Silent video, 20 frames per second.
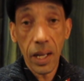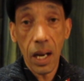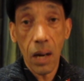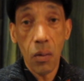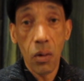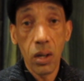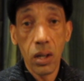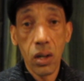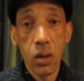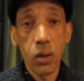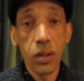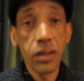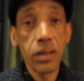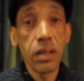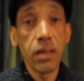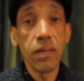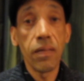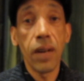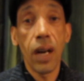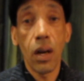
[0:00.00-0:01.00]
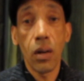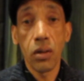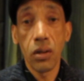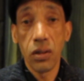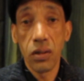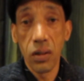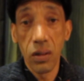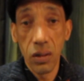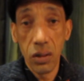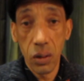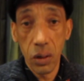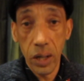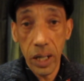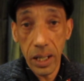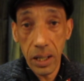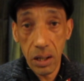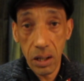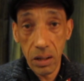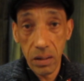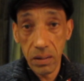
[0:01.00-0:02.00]
our Christian values and
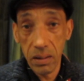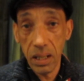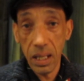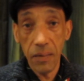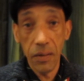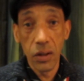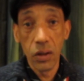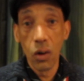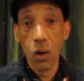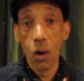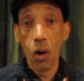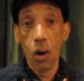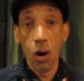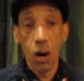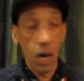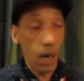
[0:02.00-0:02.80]
traditions, even though